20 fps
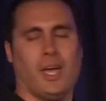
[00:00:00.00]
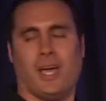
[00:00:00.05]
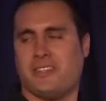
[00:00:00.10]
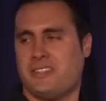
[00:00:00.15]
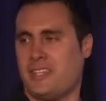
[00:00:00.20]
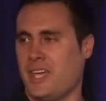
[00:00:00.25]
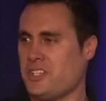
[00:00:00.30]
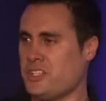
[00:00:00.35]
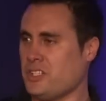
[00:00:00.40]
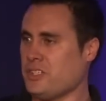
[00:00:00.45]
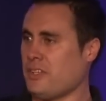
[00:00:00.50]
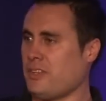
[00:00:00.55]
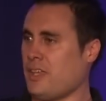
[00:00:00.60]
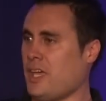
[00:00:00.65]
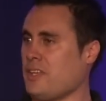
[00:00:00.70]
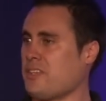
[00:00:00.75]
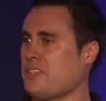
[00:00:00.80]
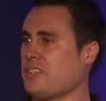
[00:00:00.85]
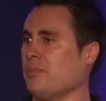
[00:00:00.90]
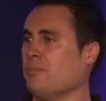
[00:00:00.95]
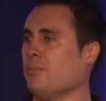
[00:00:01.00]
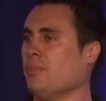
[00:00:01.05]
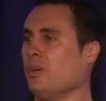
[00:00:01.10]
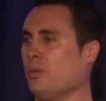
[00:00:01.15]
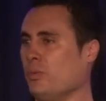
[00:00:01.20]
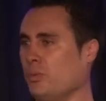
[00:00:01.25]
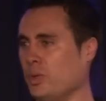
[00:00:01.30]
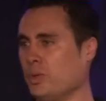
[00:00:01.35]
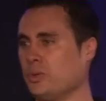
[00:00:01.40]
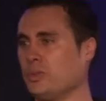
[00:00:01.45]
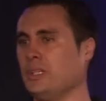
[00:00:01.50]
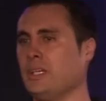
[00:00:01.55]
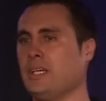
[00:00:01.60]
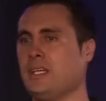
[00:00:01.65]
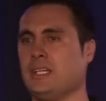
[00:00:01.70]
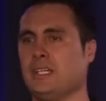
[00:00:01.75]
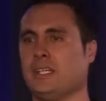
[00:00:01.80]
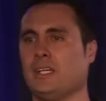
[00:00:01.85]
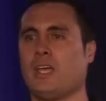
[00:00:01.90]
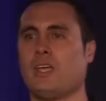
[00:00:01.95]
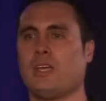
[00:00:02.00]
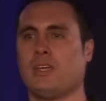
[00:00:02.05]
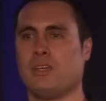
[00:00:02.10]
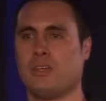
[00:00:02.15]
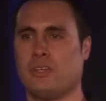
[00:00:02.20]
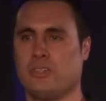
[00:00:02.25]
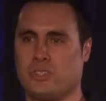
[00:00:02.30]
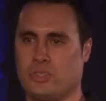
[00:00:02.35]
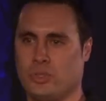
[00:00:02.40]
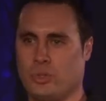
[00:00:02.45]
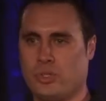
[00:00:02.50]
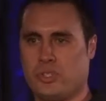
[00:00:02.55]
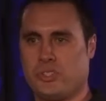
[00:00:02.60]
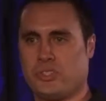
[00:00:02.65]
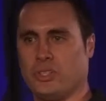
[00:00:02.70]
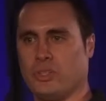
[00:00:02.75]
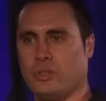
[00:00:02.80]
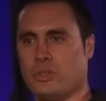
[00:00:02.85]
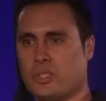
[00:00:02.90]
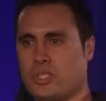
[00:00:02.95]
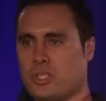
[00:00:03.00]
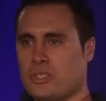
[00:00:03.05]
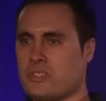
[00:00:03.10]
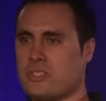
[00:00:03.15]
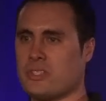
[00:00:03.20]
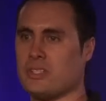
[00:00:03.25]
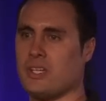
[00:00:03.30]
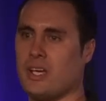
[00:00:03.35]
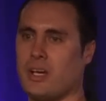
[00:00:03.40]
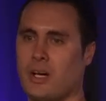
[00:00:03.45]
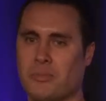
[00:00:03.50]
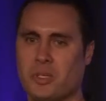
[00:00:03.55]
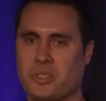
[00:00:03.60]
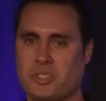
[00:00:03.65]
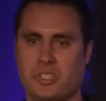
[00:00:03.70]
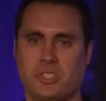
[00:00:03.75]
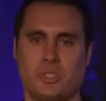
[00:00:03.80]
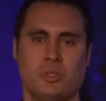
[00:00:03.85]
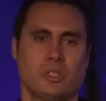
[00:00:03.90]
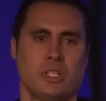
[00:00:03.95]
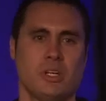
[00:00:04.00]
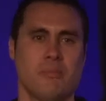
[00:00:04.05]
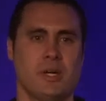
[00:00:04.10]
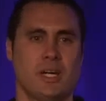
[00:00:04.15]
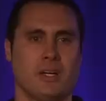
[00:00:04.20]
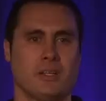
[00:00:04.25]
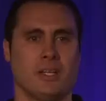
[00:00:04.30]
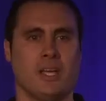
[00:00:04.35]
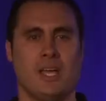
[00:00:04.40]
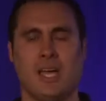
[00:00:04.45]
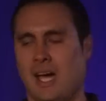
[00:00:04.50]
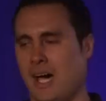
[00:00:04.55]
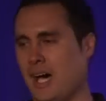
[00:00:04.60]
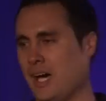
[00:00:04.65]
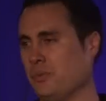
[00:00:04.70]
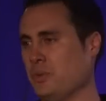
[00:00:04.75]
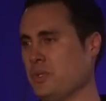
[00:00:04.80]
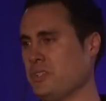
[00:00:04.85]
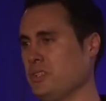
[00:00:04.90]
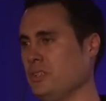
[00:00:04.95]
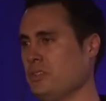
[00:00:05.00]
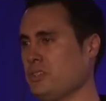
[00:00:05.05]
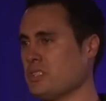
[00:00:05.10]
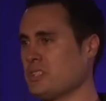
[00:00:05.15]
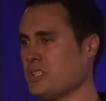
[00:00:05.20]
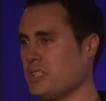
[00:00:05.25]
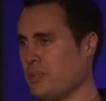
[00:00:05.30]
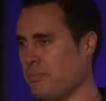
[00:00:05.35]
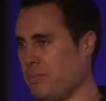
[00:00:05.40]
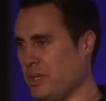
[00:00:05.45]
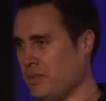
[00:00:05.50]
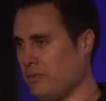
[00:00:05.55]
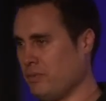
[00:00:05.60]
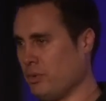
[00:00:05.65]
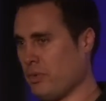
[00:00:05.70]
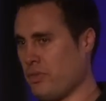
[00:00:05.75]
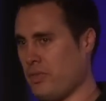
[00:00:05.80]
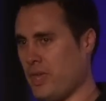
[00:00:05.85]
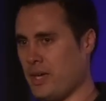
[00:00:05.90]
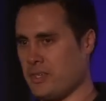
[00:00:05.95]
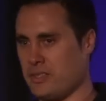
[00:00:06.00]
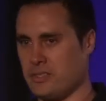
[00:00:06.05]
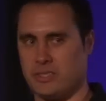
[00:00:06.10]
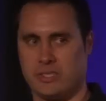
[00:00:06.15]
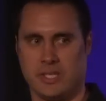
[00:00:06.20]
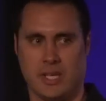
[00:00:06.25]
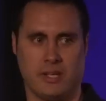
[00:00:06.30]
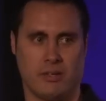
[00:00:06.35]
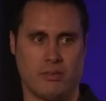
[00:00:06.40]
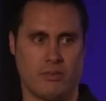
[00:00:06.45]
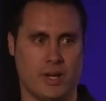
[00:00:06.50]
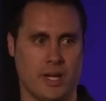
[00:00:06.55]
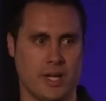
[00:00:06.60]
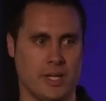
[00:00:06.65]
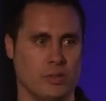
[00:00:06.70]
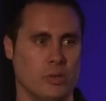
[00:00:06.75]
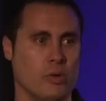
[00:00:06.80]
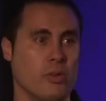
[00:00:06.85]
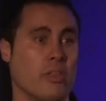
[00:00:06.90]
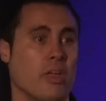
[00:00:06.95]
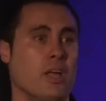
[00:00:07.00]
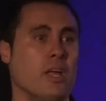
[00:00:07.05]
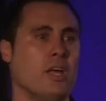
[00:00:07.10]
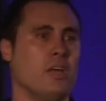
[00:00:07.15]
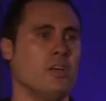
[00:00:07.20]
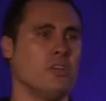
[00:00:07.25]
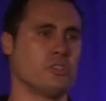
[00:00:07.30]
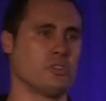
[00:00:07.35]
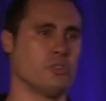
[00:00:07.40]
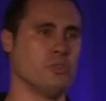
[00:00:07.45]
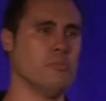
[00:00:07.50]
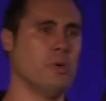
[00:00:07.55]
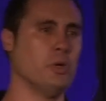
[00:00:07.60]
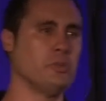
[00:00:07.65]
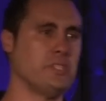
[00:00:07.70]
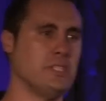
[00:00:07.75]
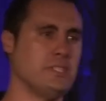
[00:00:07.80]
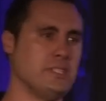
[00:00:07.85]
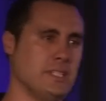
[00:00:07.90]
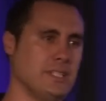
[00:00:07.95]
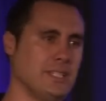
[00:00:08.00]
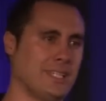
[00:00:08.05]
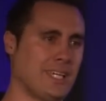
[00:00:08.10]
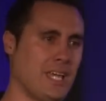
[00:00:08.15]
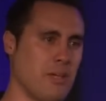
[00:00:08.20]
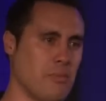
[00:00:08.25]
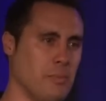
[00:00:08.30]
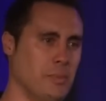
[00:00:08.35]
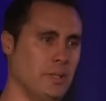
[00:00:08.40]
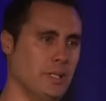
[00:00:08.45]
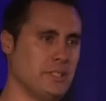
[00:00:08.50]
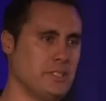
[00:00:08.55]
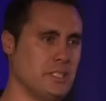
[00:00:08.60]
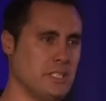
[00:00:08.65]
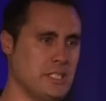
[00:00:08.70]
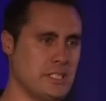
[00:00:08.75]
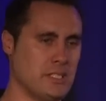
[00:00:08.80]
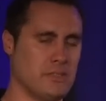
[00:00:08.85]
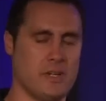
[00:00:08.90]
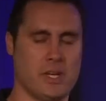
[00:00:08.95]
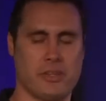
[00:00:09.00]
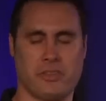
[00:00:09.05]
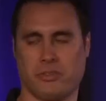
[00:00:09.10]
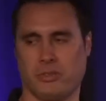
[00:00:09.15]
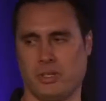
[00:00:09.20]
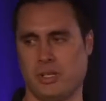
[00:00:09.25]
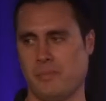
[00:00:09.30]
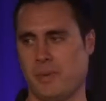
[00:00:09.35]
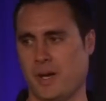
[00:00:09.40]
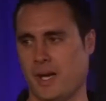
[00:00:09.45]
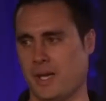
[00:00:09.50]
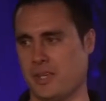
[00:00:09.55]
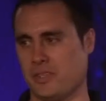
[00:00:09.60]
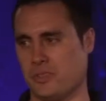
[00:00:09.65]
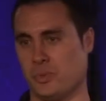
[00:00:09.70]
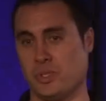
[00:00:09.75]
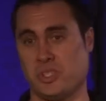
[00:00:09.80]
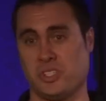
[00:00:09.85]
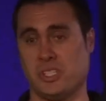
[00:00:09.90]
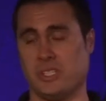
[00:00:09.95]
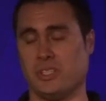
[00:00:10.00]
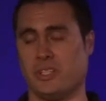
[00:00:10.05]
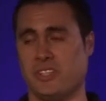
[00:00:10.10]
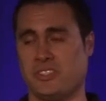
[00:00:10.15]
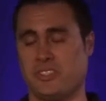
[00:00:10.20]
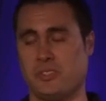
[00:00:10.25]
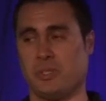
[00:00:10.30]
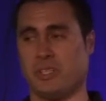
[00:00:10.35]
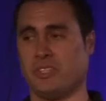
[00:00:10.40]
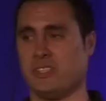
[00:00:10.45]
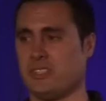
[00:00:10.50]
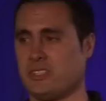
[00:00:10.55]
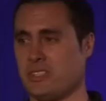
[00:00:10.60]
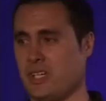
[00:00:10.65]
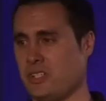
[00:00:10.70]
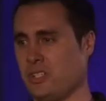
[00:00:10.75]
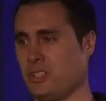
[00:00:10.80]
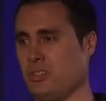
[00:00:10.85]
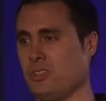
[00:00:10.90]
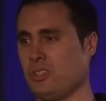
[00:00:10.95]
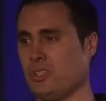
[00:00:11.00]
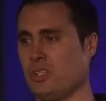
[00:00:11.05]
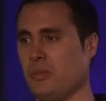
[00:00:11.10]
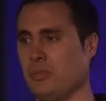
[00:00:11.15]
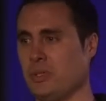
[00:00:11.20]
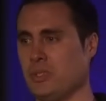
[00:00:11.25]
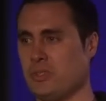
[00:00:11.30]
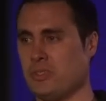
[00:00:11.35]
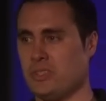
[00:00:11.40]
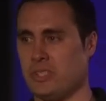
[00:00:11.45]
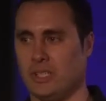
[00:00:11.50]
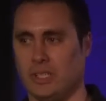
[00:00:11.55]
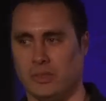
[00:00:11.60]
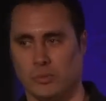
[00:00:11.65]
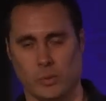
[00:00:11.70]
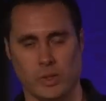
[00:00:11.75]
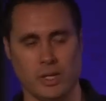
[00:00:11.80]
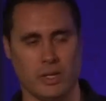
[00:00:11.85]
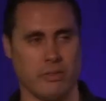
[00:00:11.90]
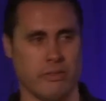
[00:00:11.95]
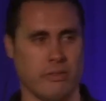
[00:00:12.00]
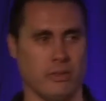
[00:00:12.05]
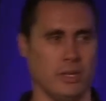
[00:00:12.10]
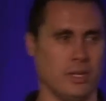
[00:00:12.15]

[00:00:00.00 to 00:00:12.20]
Attaching to that some world-leading storage solutions. Now, I'm not just talking about hardware solutions like the P4000 SAN array or the true multi-tenant capabilities of our 3PARs, which Gen-i is doing such a good job in New Zealand with.